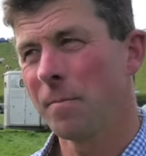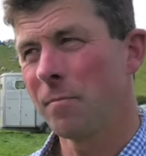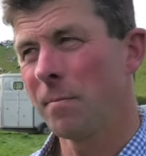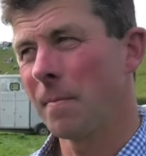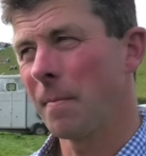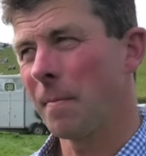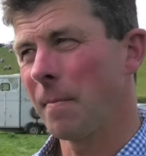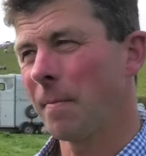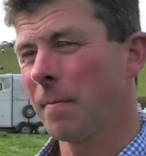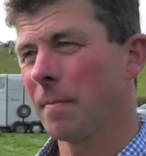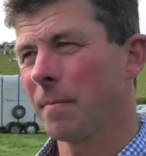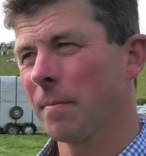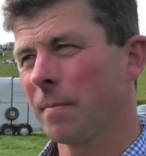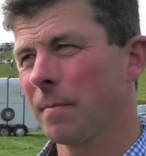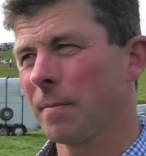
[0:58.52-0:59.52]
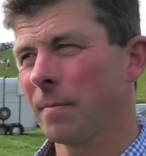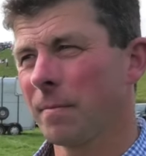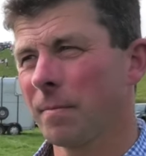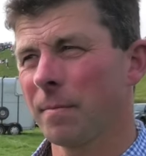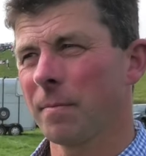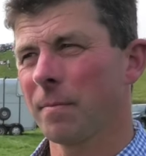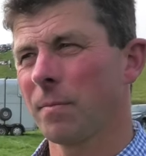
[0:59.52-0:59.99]

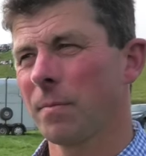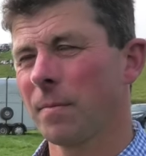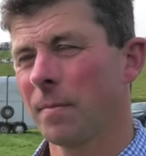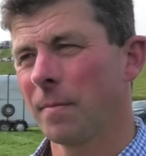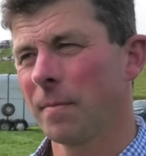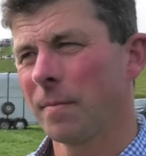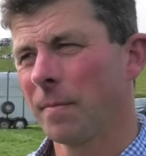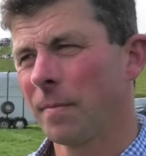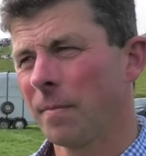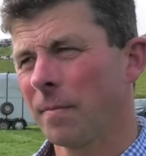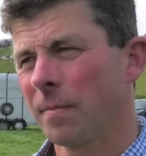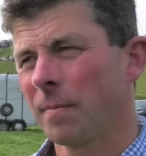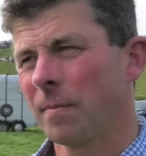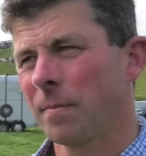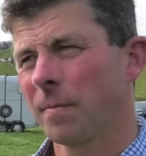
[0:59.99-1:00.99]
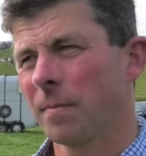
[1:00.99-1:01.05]
No words are spoken by the person on screen.